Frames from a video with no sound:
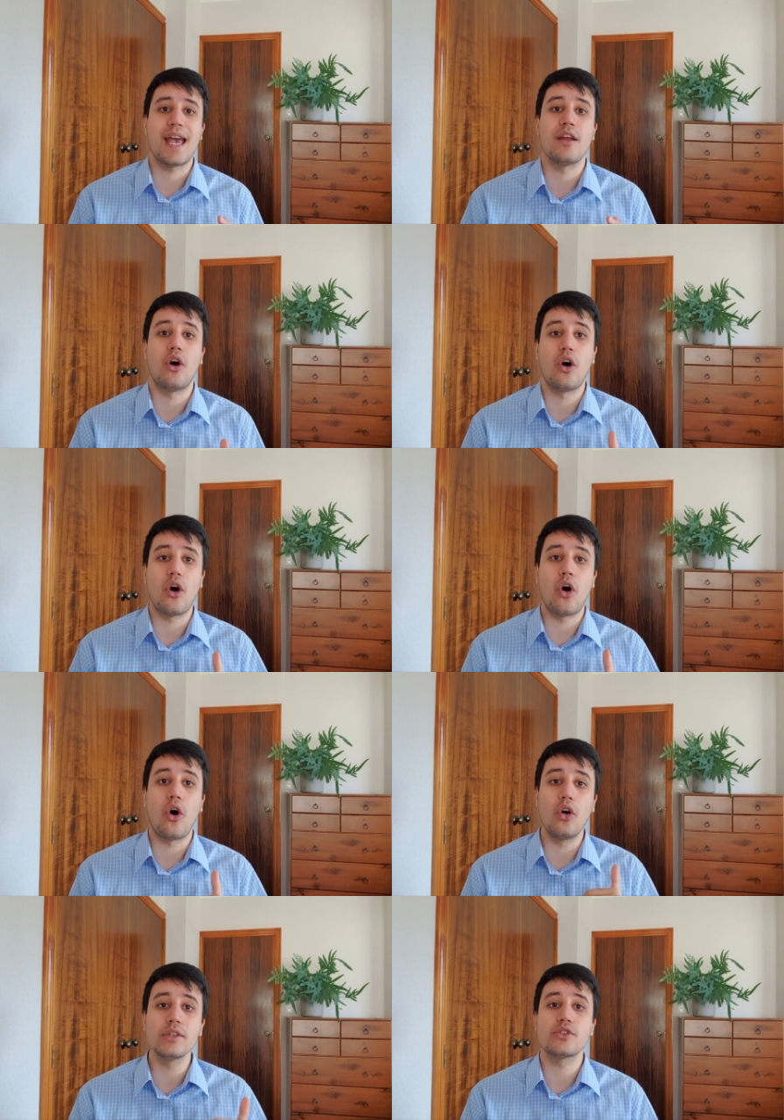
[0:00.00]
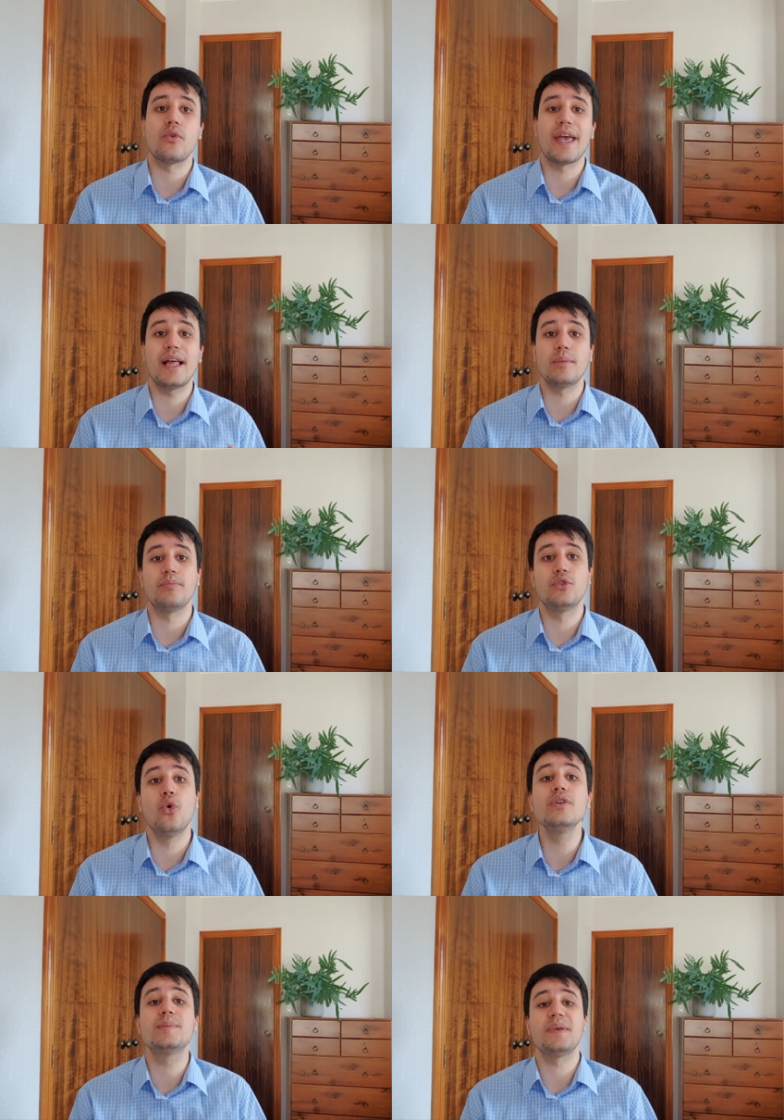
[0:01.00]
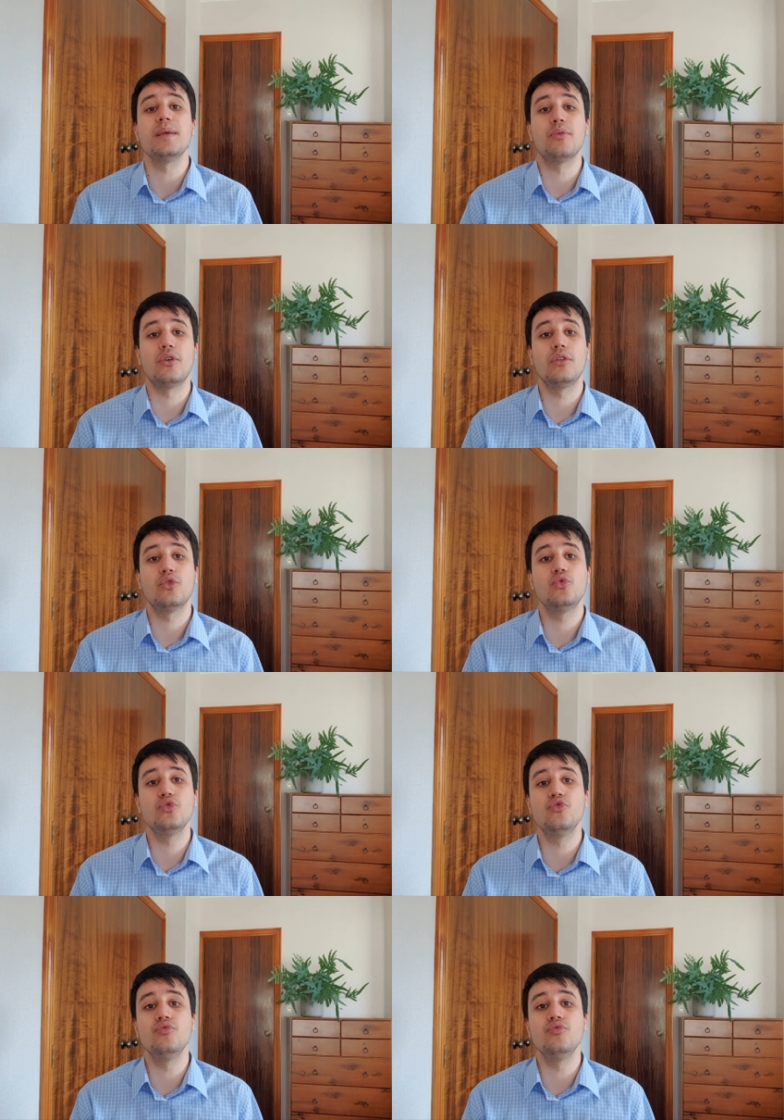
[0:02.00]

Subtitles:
can also help those people